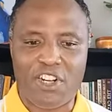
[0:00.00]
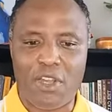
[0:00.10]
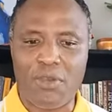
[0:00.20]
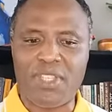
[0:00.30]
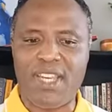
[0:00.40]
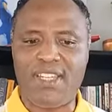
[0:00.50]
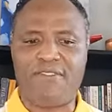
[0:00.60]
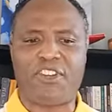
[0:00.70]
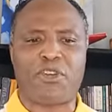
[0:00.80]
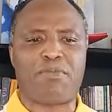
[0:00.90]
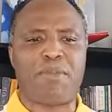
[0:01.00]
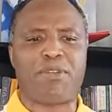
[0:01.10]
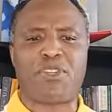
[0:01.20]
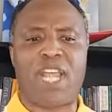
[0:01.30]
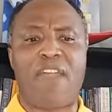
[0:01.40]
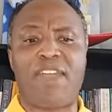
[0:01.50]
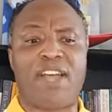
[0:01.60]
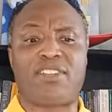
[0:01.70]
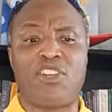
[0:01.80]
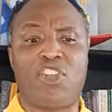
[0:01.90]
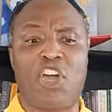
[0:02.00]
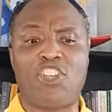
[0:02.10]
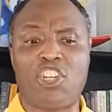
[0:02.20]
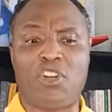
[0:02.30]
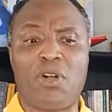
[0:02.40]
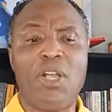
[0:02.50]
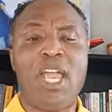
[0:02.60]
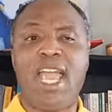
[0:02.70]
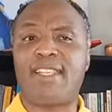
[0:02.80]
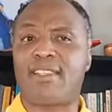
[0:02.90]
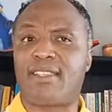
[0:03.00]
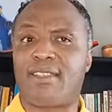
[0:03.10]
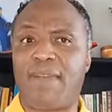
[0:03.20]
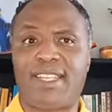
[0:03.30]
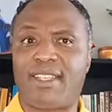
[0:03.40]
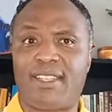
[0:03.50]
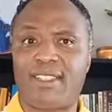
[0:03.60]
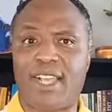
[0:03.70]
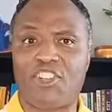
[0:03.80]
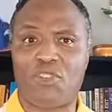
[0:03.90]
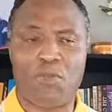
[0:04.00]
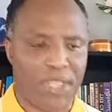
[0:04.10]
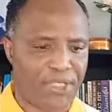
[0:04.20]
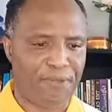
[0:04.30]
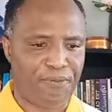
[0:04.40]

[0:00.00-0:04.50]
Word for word: closed and difficult people to carry out a logical and systematic discussion with?